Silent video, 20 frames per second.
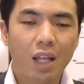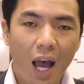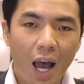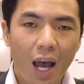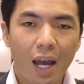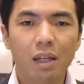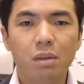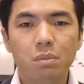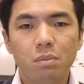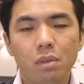
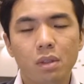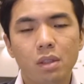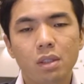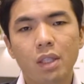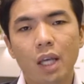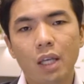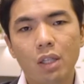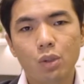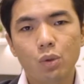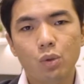time
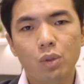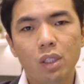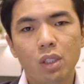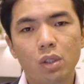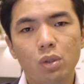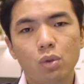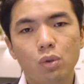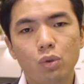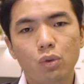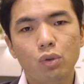that you
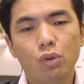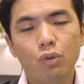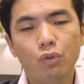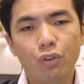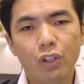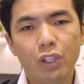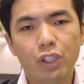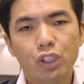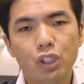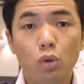need to reach.